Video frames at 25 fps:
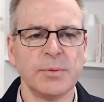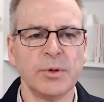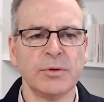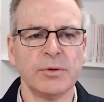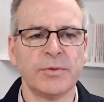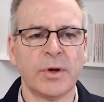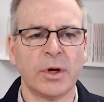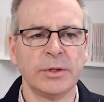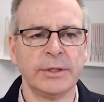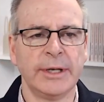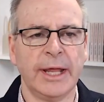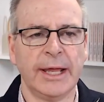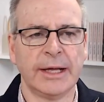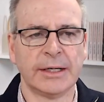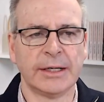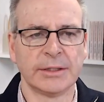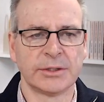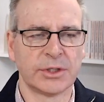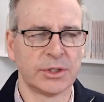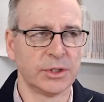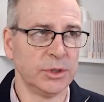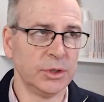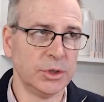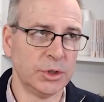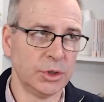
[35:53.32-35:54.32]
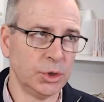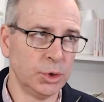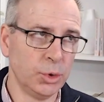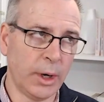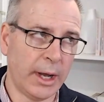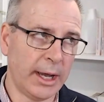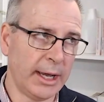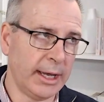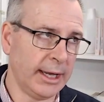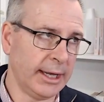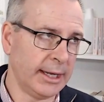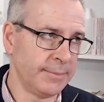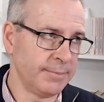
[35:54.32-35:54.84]
move on now to
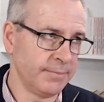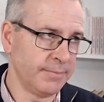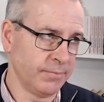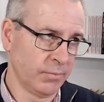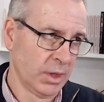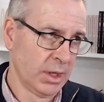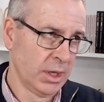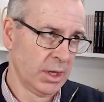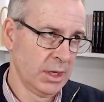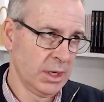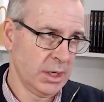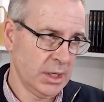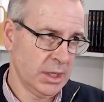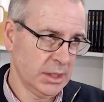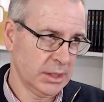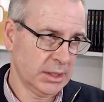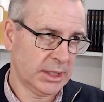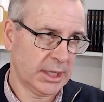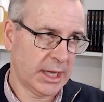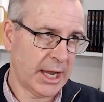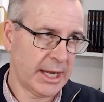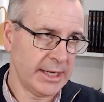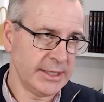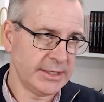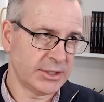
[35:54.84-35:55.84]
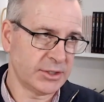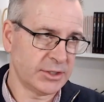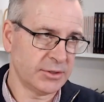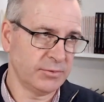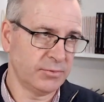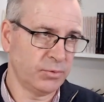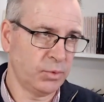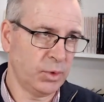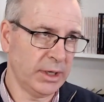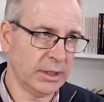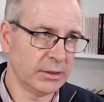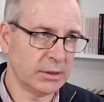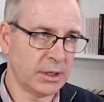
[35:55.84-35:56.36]
a case of
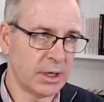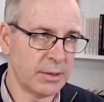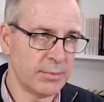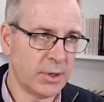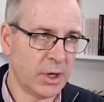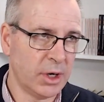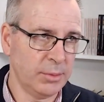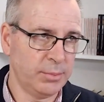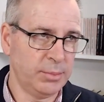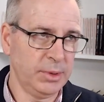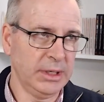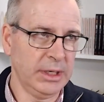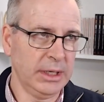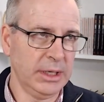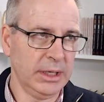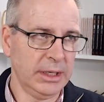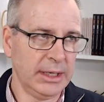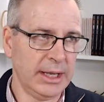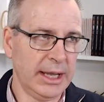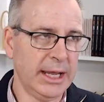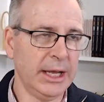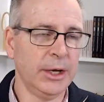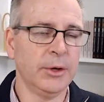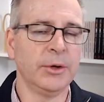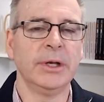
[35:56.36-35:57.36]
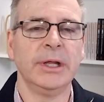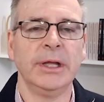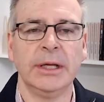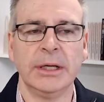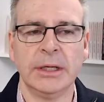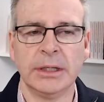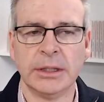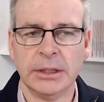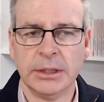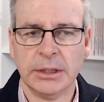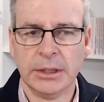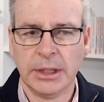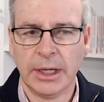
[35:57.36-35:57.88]
where I might be
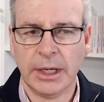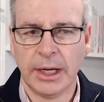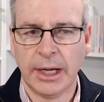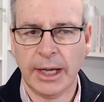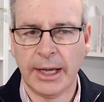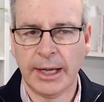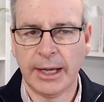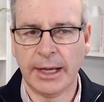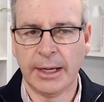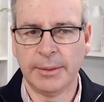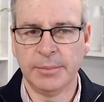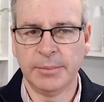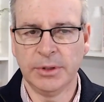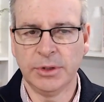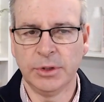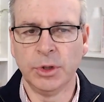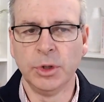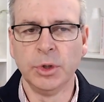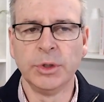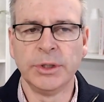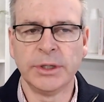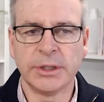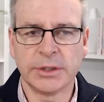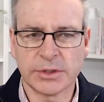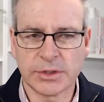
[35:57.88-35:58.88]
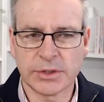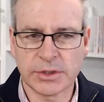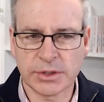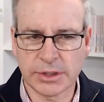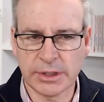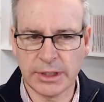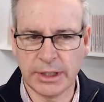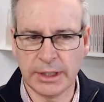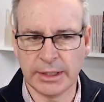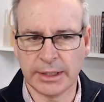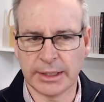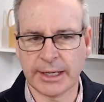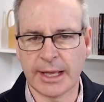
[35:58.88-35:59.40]
inheriting units
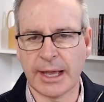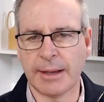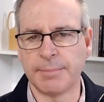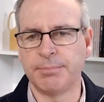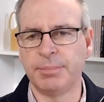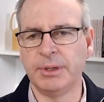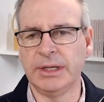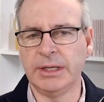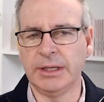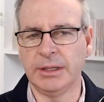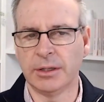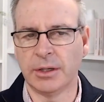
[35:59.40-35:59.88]
in a company,